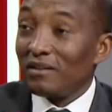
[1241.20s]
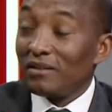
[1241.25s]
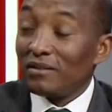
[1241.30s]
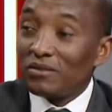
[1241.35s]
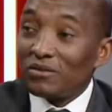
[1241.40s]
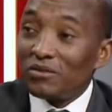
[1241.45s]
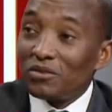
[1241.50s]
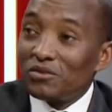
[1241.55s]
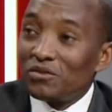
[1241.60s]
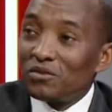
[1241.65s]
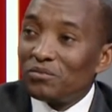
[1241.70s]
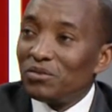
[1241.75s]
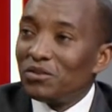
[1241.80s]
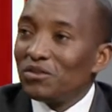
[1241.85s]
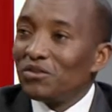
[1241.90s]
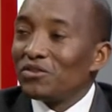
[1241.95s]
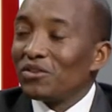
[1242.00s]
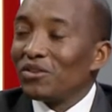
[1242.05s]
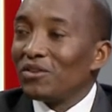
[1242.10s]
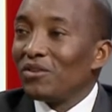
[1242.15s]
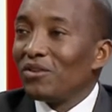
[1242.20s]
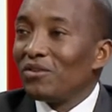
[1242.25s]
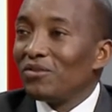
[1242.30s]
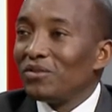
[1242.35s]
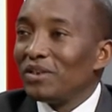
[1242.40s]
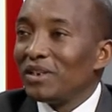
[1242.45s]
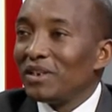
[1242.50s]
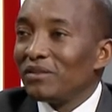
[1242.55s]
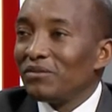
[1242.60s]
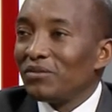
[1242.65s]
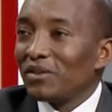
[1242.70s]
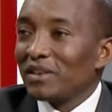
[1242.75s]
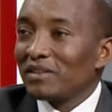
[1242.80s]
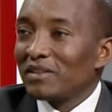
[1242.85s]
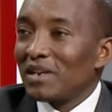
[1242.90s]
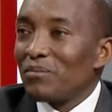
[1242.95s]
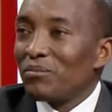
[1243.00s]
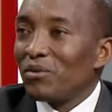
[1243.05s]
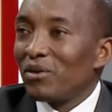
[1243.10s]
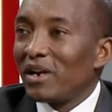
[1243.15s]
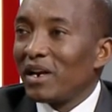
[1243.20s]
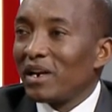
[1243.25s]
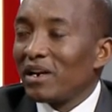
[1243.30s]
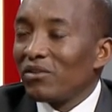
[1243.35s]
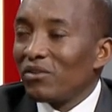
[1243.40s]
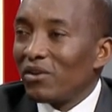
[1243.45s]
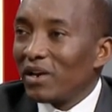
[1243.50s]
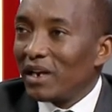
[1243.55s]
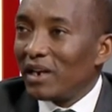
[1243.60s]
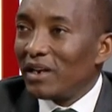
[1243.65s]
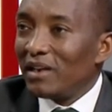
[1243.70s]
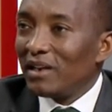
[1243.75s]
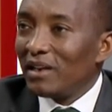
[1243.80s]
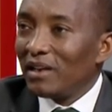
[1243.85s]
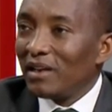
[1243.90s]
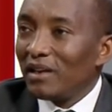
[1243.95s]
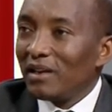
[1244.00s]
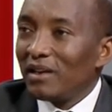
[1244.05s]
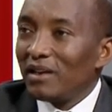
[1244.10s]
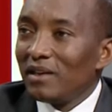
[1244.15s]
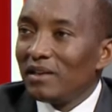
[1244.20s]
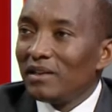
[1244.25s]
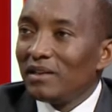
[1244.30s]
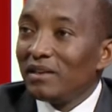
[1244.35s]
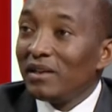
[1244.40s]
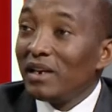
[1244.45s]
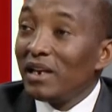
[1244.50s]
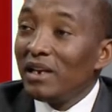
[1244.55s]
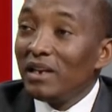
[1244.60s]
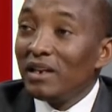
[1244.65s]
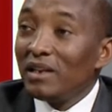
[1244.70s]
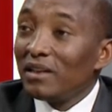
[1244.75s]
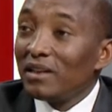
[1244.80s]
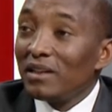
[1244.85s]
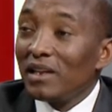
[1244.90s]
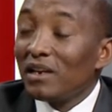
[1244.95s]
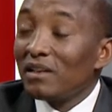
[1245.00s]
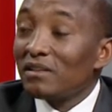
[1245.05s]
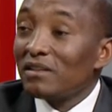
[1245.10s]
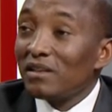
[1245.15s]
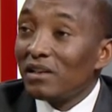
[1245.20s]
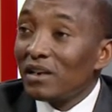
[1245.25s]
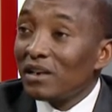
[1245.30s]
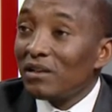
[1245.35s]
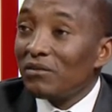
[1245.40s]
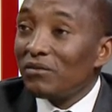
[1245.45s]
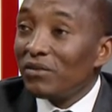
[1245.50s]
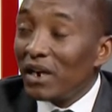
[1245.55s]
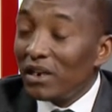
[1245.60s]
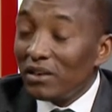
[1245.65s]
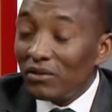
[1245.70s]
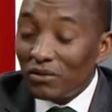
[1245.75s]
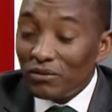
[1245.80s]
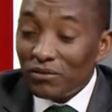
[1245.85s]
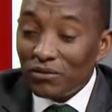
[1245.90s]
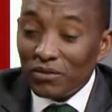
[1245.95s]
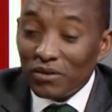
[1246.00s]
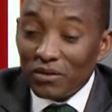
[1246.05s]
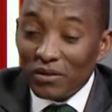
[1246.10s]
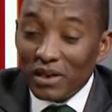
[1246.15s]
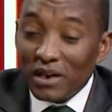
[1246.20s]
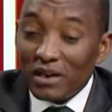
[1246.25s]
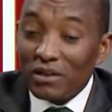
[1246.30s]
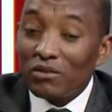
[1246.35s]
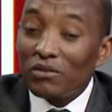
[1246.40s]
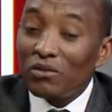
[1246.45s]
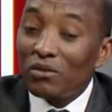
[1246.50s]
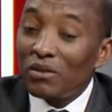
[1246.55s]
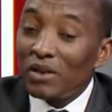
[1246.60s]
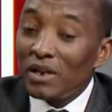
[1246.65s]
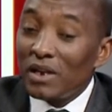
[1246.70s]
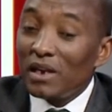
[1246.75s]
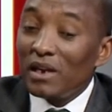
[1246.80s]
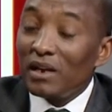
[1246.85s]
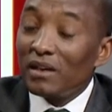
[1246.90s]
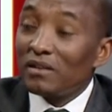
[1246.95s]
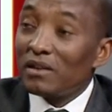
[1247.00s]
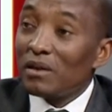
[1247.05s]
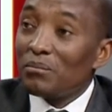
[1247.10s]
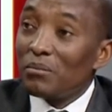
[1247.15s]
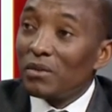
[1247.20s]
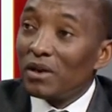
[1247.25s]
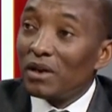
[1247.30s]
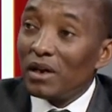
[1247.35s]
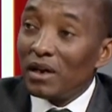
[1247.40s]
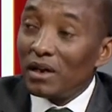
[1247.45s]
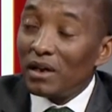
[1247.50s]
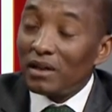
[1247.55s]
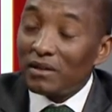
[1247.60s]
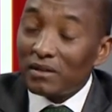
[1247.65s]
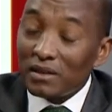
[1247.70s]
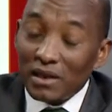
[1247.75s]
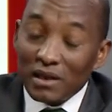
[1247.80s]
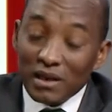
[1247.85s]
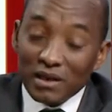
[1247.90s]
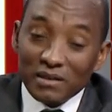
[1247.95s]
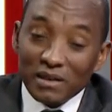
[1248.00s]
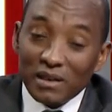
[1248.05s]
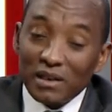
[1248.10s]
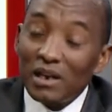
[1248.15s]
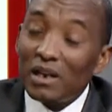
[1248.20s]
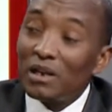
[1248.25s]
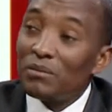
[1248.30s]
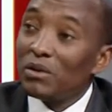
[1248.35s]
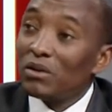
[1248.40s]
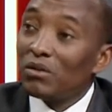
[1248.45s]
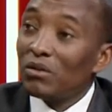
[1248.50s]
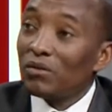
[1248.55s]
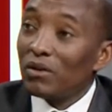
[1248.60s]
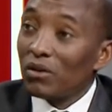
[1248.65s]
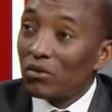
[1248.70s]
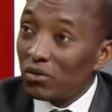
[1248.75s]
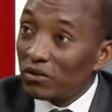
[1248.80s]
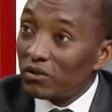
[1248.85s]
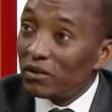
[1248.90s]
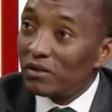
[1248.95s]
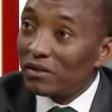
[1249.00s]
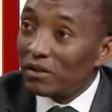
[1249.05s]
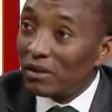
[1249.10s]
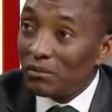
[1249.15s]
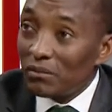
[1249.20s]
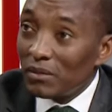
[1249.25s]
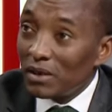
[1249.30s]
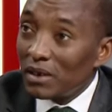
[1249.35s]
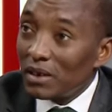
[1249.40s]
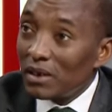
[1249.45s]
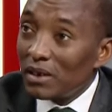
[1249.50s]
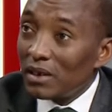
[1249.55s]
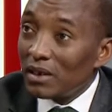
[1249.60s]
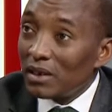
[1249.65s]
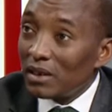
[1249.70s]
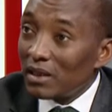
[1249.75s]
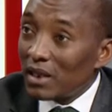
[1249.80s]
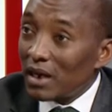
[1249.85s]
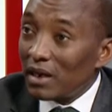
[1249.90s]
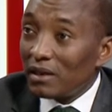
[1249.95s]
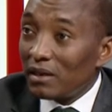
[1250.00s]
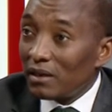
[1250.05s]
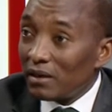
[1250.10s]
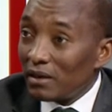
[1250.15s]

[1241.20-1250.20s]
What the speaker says: contribution of, for example, a rhino head, really, there is greater value for that rhino as an element of the ecosystem than